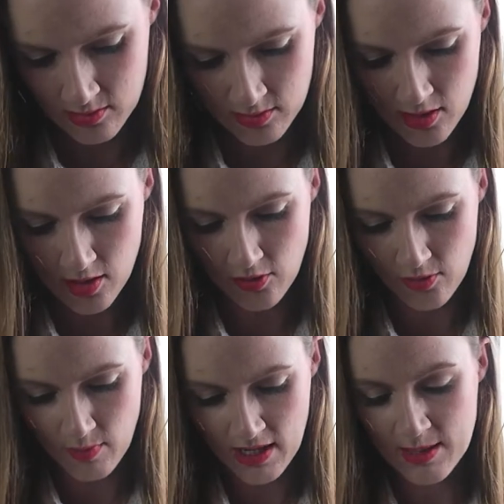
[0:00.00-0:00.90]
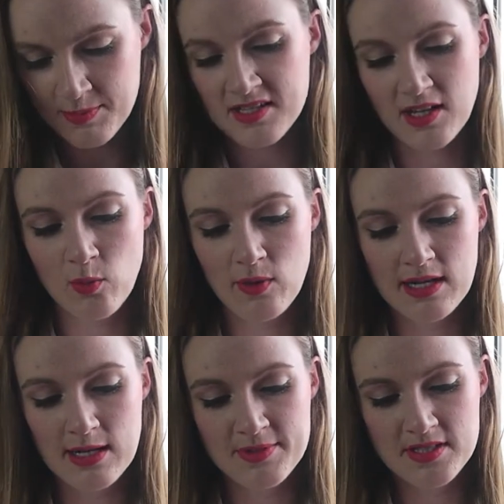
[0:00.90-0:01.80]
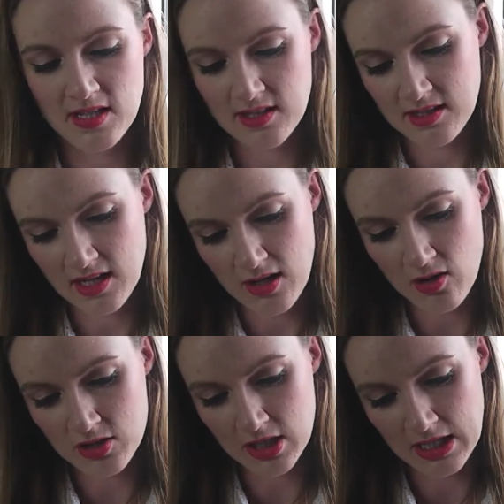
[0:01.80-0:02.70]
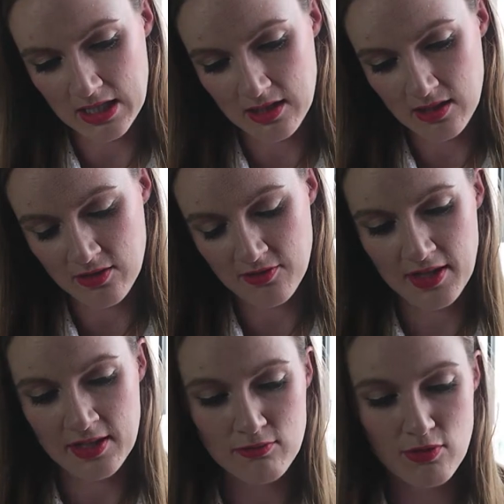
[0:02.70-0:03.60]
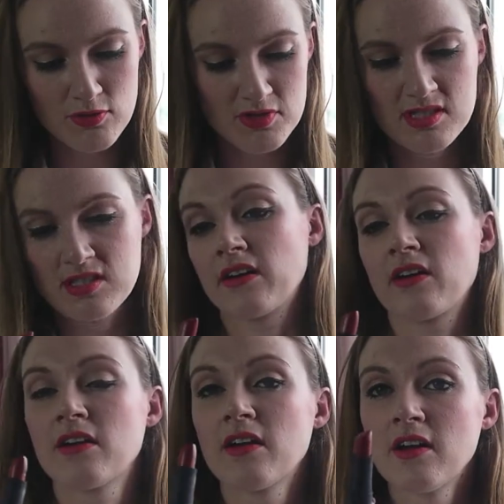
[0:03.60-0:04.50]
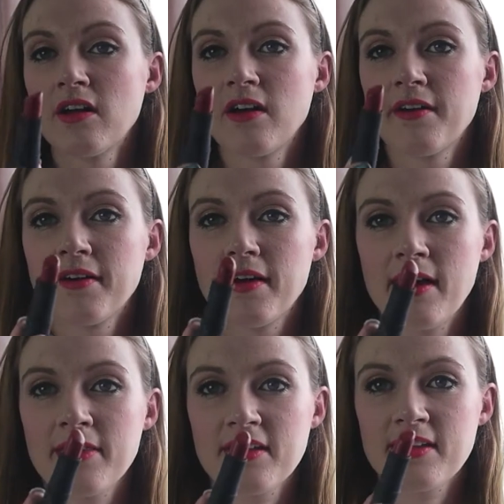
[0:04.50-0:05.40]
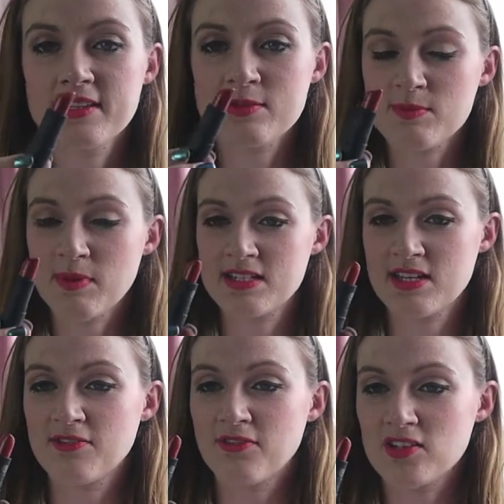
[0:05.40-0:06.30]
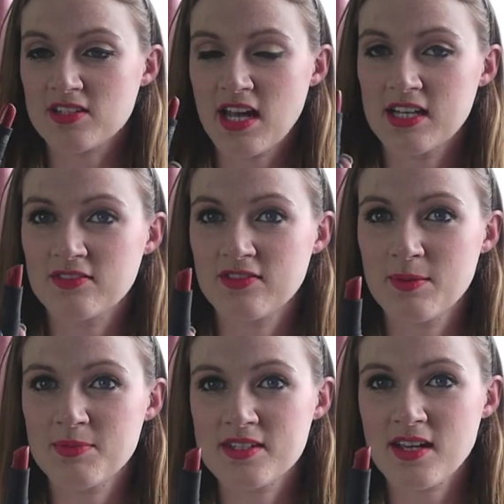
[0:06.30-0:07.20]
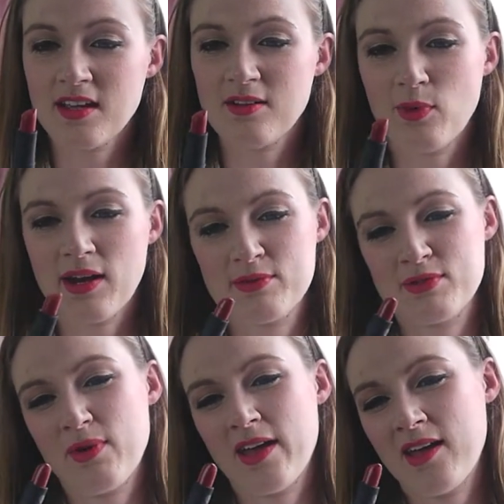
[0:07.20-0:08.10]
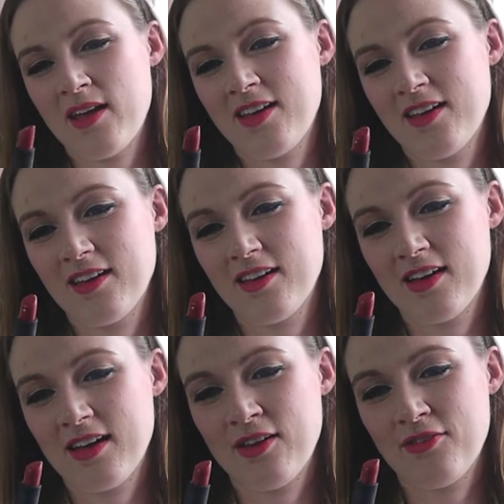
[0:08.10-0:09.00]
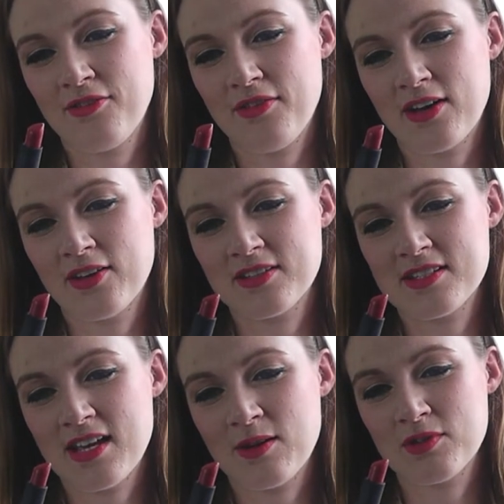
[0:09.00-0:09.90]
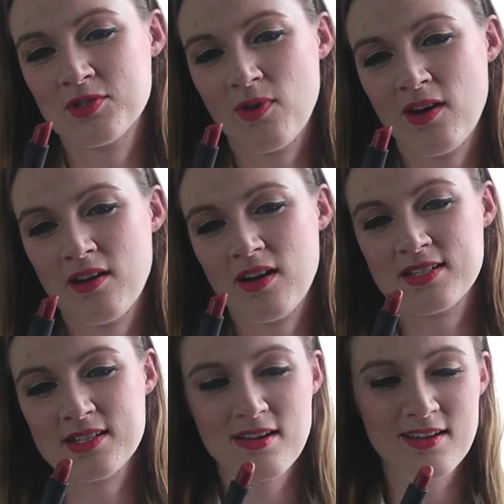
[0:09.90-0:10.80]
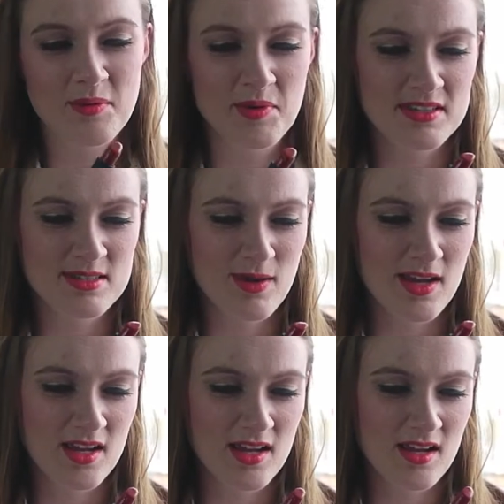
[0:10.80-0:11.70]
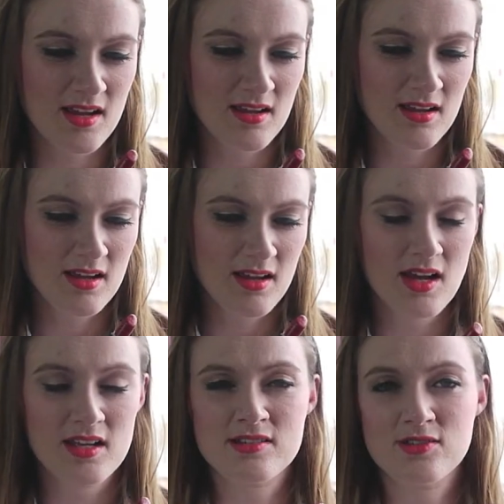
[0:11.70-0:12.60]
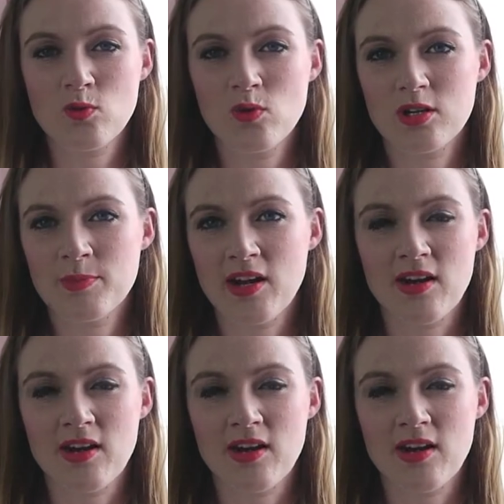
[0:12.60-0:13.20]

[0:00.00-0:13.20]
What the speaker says: Now, my Lipstick Queen lipstick that I utterly love in Rose Thinner. I think this was my default kind of lipstick when I was away, if I couldn't decide what to wear. It's looking a bit sweaty. It's so warm here.